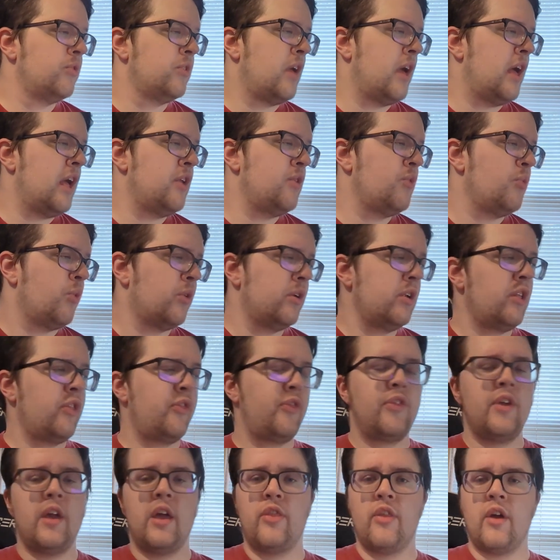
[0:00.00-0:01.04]

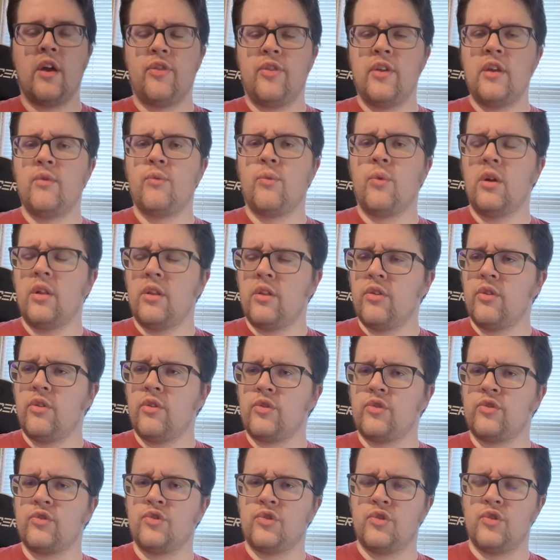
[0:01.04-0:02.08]
And I think
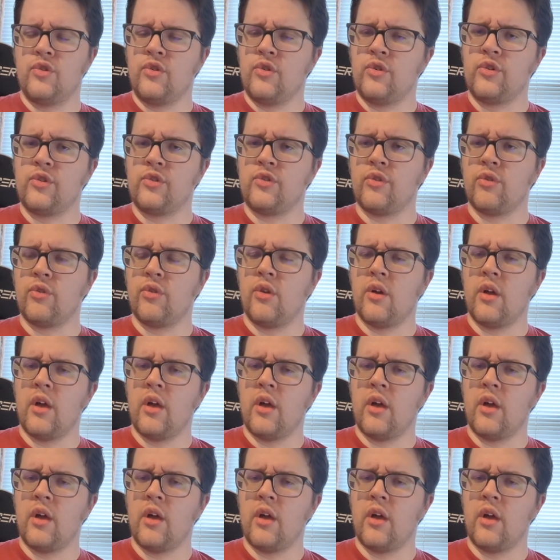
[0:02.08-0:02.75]
there's